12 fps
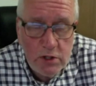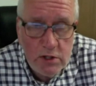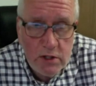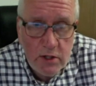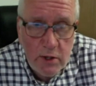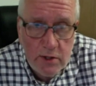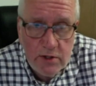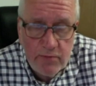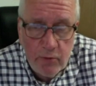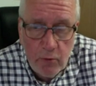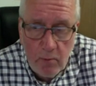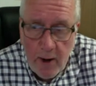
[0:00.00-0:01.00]
is a nice
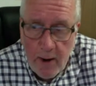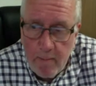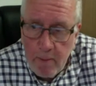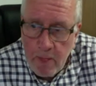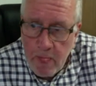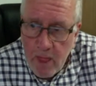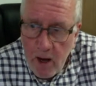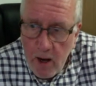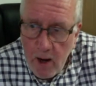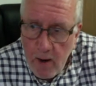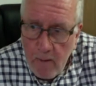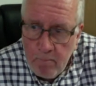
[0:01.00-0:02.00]
format.
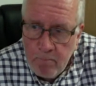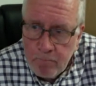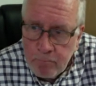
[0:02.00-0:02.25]
I